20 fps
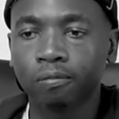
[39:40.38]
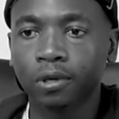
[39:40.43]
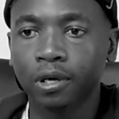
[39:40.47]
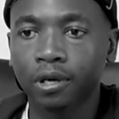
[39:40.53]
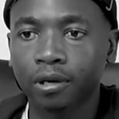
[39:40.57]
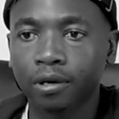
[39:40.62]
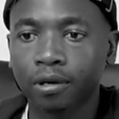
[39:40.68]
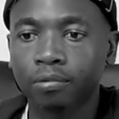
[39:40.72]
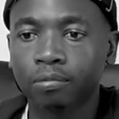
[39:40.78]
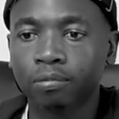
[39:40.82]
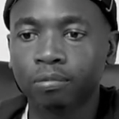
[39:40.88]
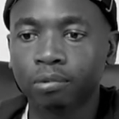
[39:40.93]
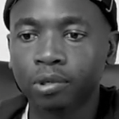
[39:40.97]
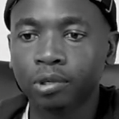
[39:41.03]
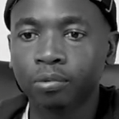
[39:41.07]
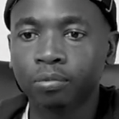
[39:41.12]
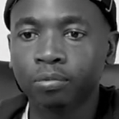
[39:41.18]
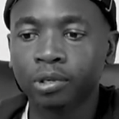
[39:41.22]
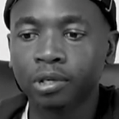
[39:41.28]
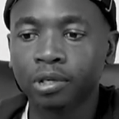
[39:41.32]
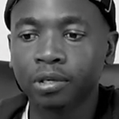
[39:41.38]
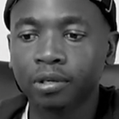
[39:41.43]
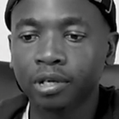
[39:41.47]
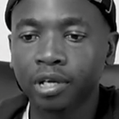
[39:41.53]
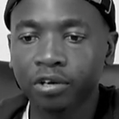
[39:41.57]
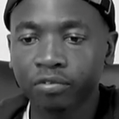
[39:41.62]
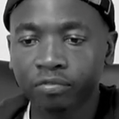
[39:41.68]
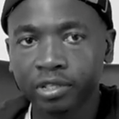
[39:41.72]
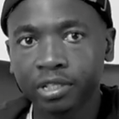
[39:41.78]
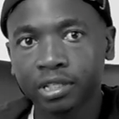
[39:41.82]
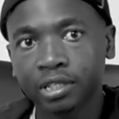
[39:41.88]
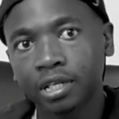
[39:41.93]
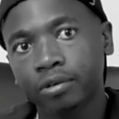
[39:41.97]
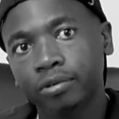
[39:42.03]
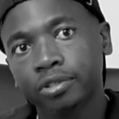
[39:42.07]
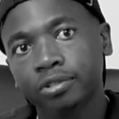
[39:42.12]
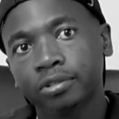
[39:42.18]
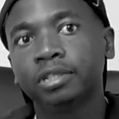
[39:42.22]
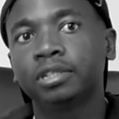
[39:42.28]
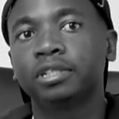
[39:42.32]
Yeah, we everything
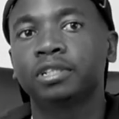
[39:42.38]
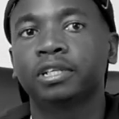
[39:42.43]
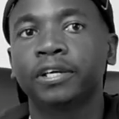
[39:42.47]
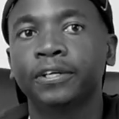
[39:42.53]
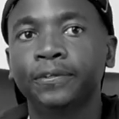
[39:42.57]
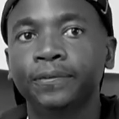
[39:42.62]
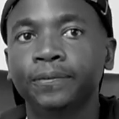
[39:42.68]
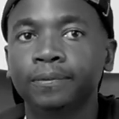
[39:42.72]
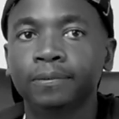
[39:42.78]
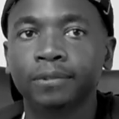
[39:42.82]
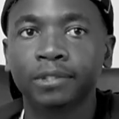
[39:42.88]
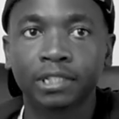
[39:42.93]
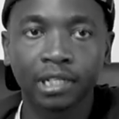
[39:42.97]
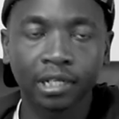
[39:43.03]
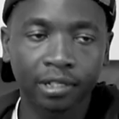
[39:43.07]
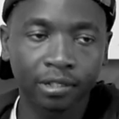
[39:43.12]
that was on the schedule, we